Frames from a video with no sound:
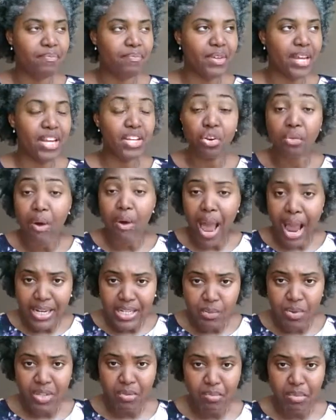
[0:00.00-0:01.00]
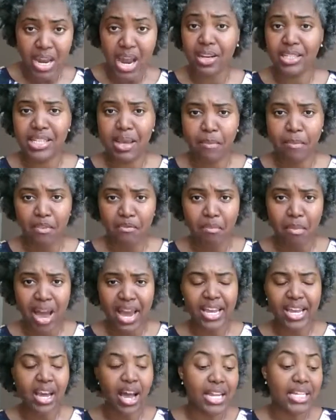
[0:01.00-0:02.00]
interacted with me on some of
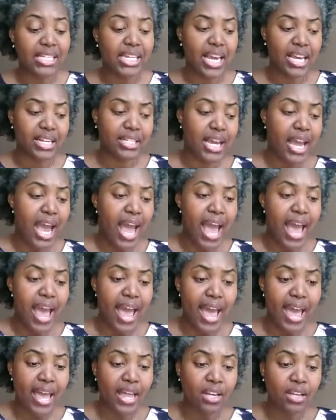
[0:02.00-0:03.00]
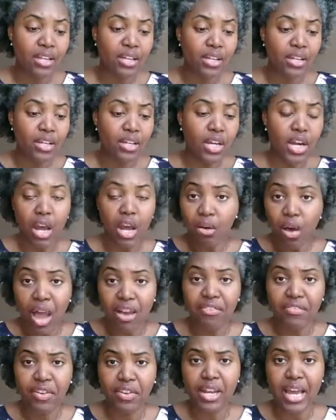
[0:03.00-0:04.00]
my content, and I
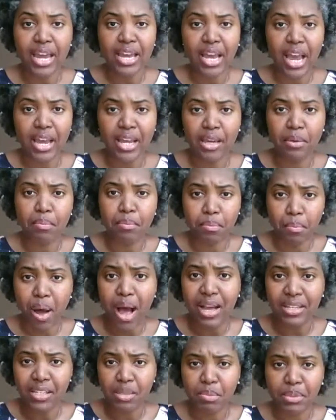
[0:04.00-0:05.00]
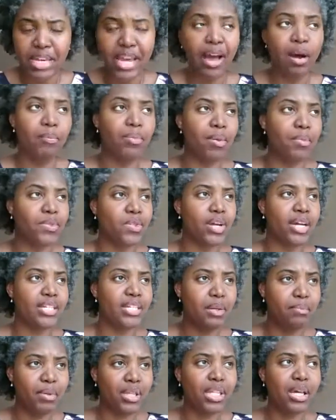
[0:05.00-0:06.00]
feel like I could possibly help them. So I
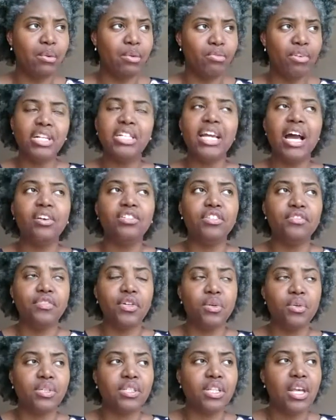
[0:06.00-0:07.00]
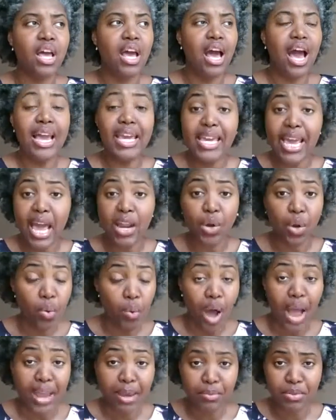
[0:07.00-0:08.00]
typically will reach out to folks, again, who
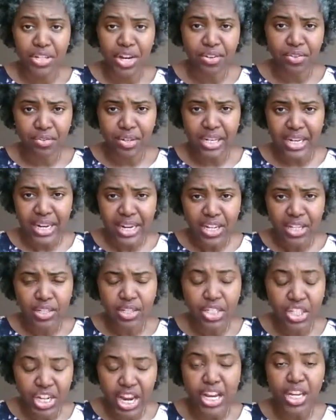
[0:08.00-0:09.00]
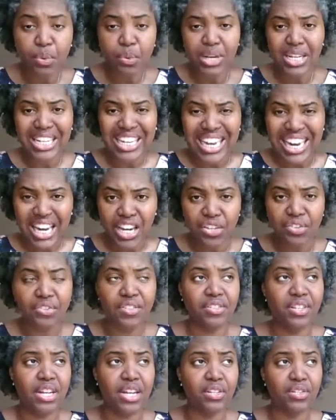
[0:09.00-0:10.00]
I am genuinely
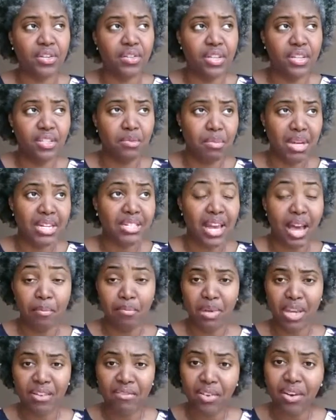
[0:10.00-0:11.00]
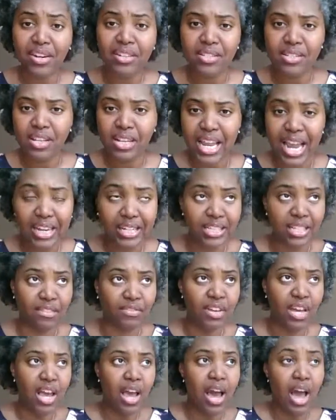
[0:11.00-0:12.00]
interested in. So this means I'm being very selective.
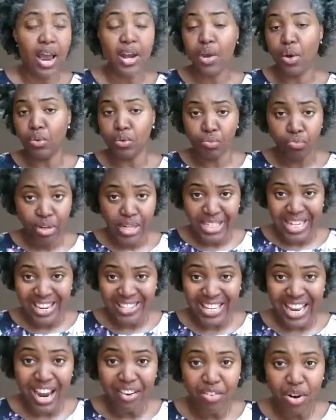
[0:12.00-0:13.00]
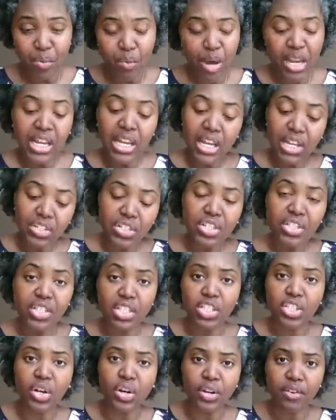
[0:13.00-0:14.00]
I don't reach out to everyone, just a
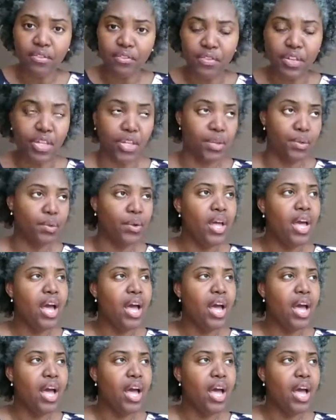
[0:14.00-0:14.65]
certain few.